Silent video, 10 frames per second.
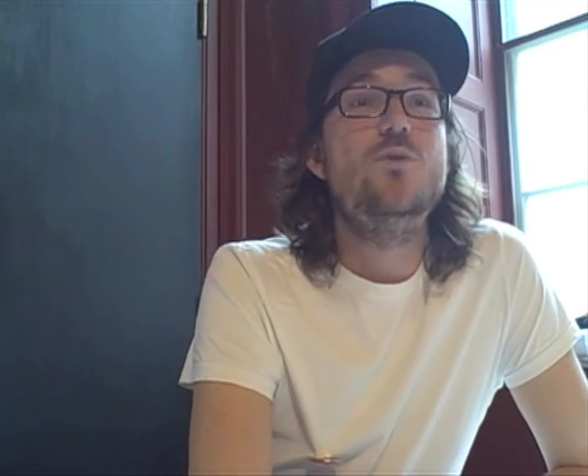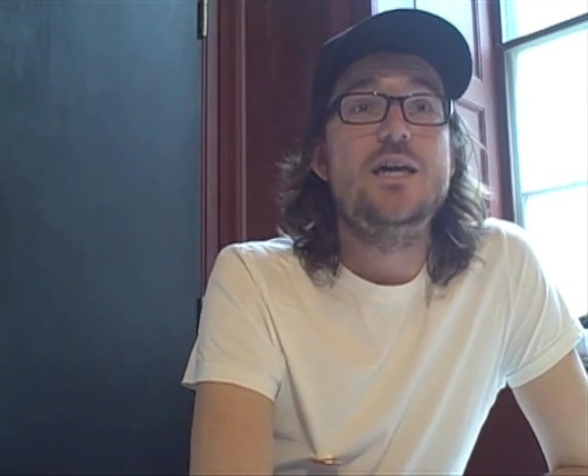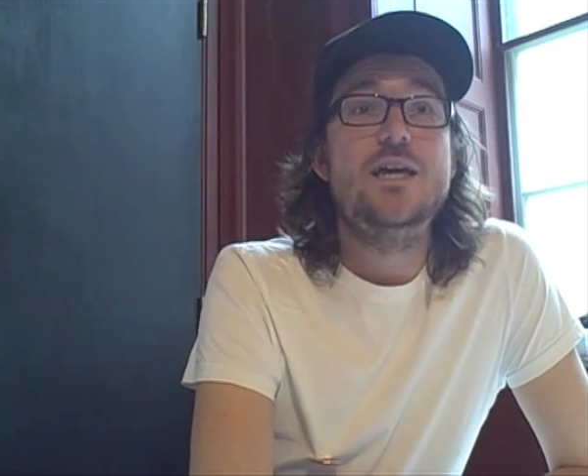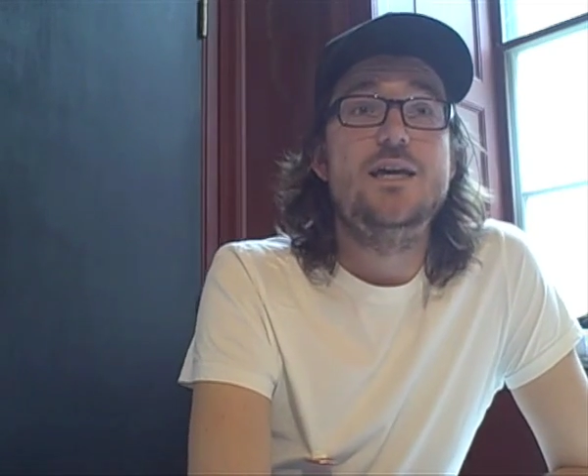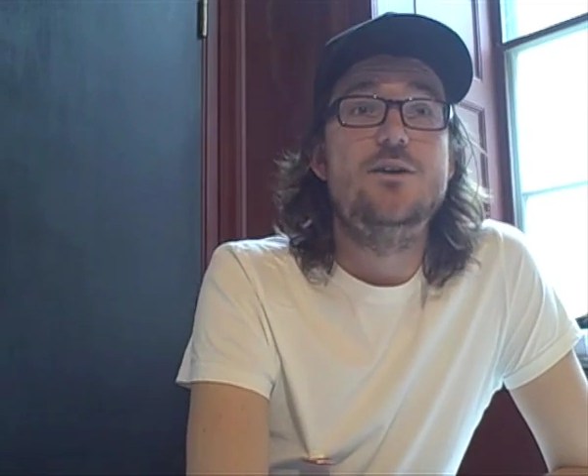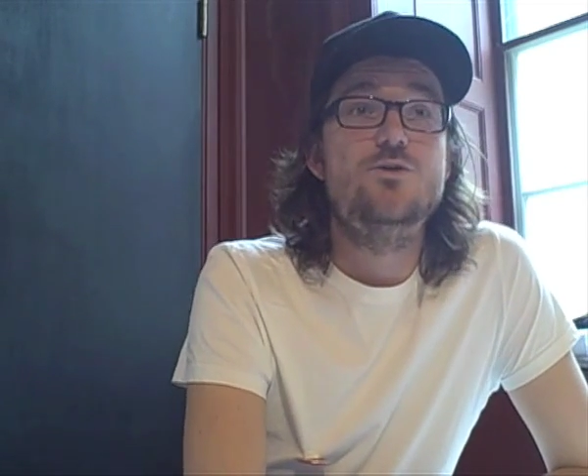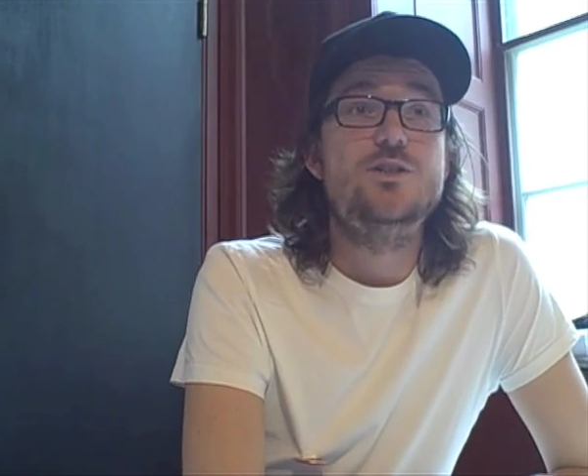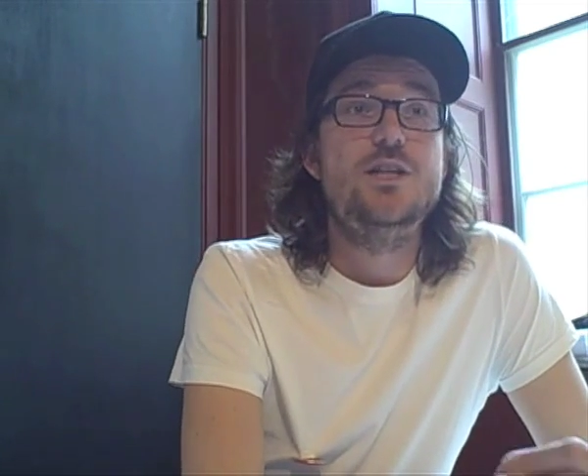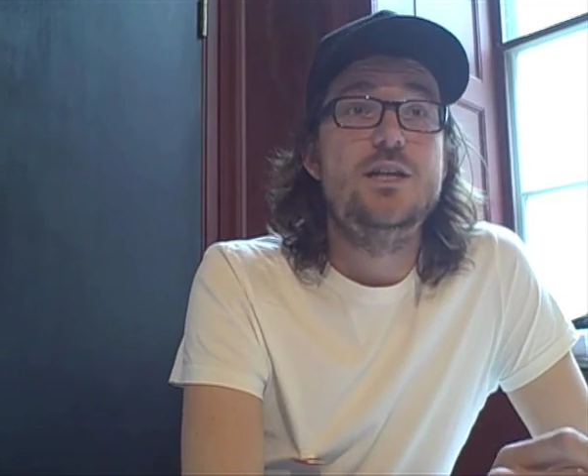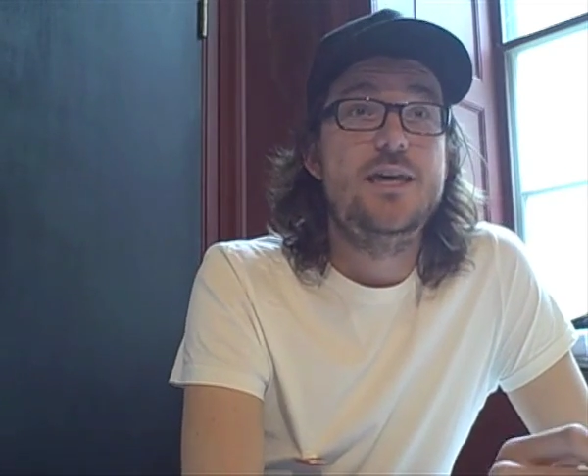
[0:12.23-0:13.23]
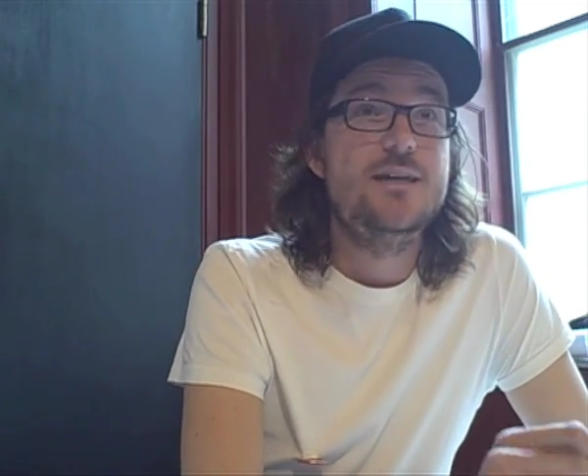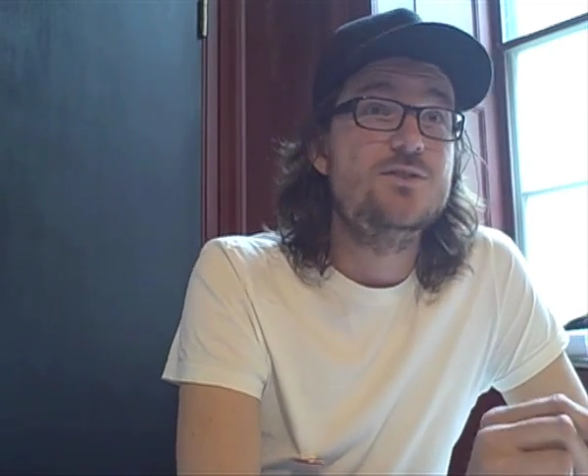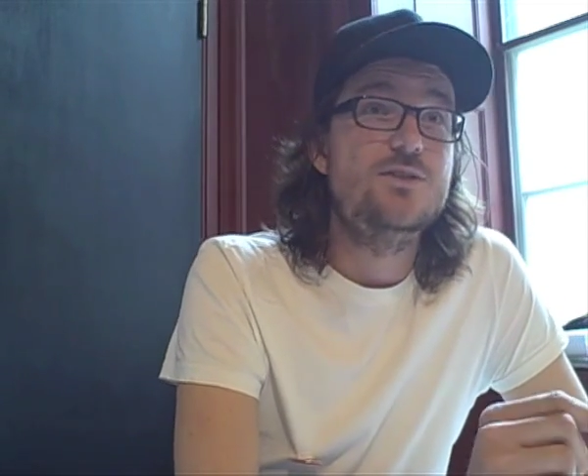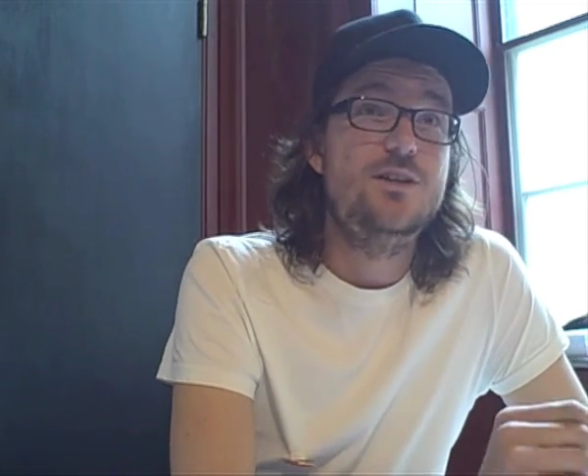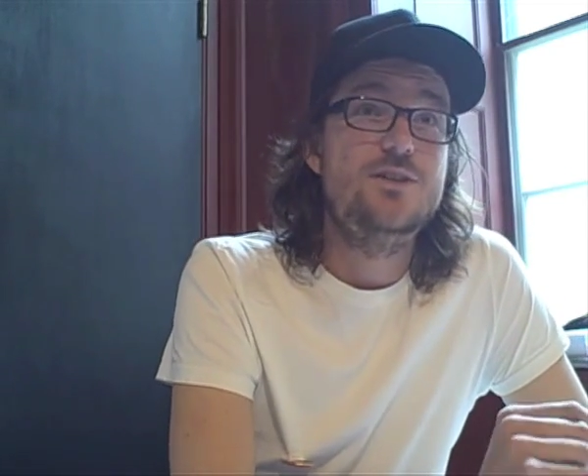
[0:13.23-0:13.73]
We're here launching
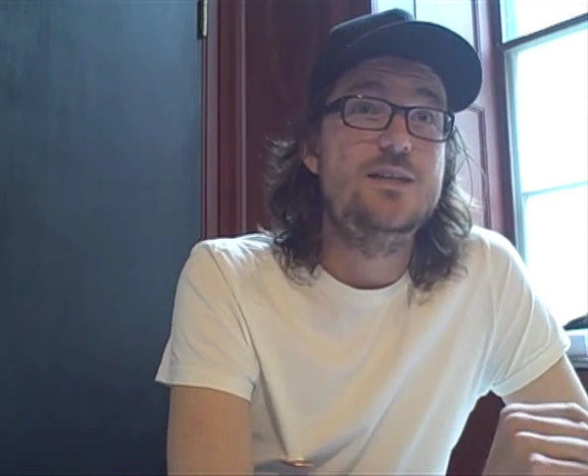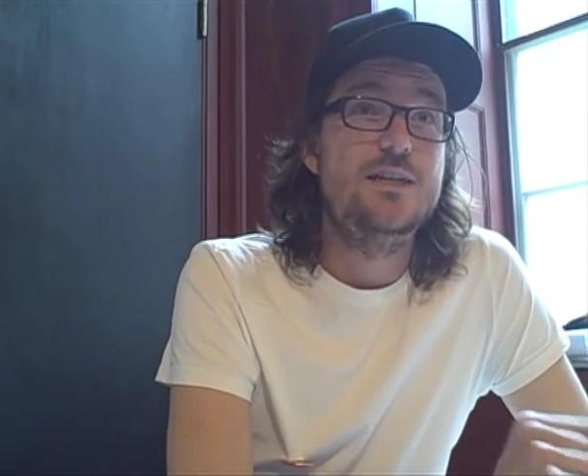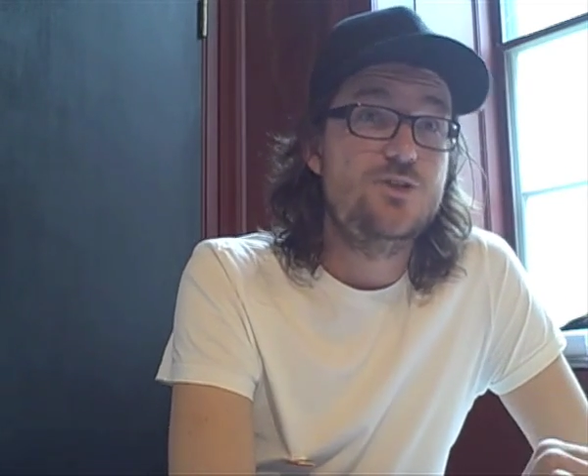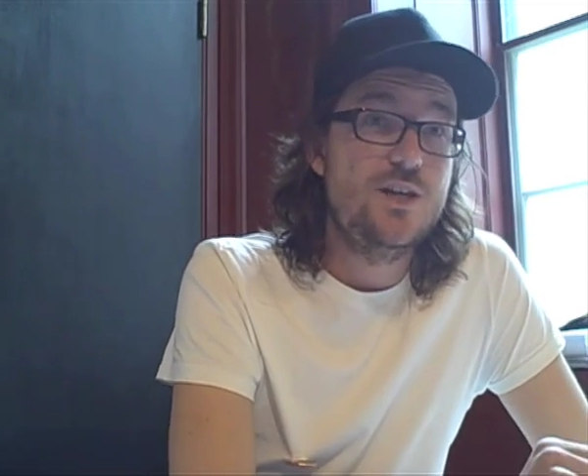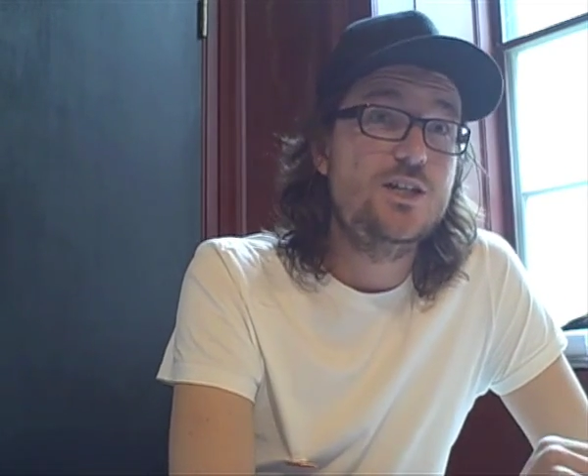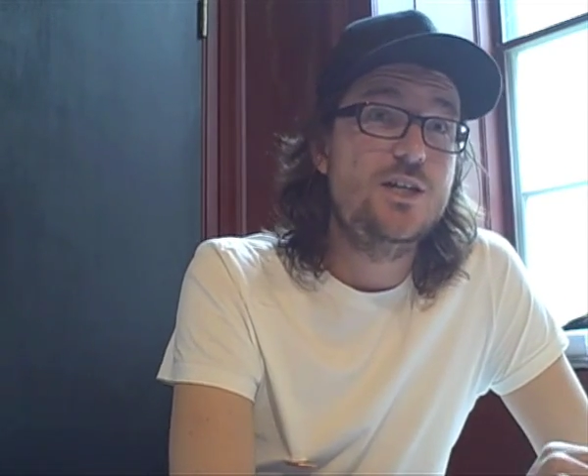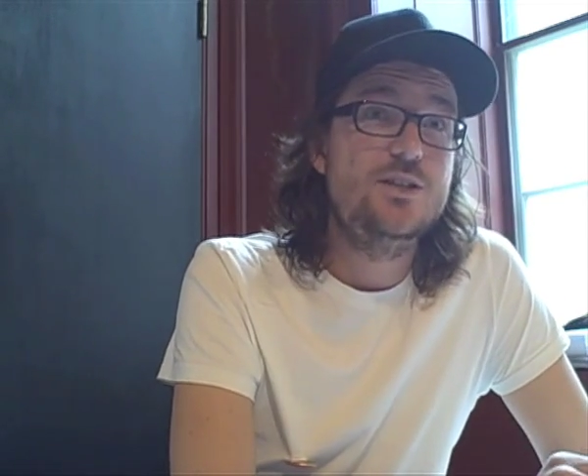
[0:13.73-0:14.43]
HigginsonHurst, the illustration